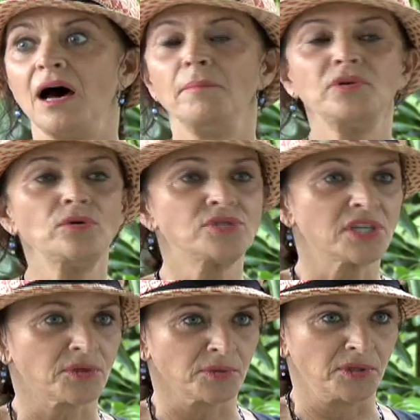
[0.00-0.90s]
a
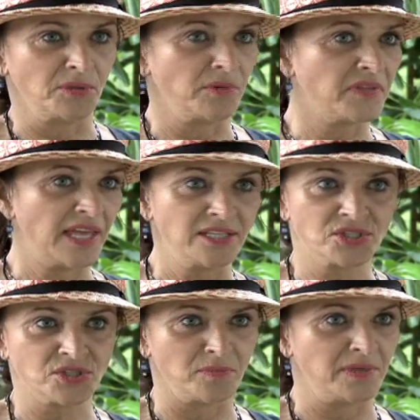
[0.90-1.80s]
music room with
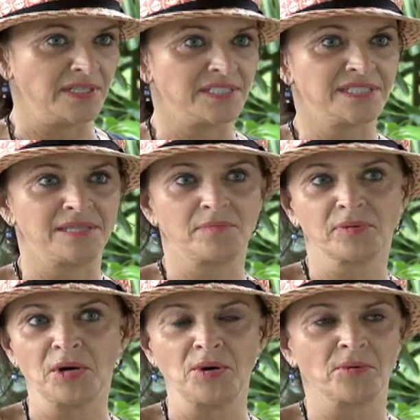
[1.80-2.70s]
instruments and
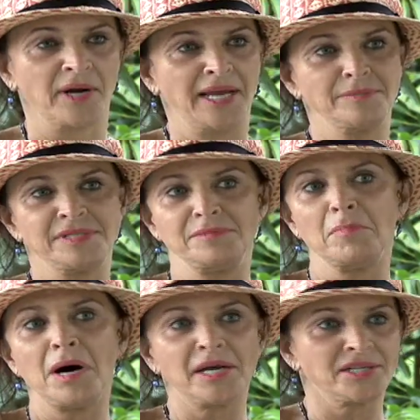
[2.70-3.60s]
programs and
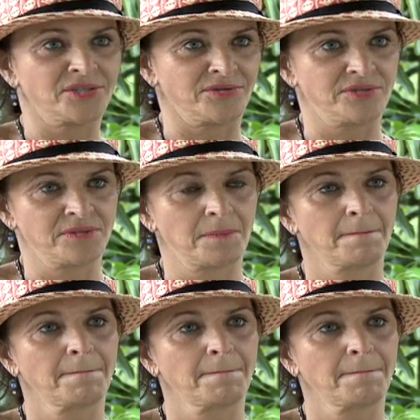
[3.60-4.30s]
monitors.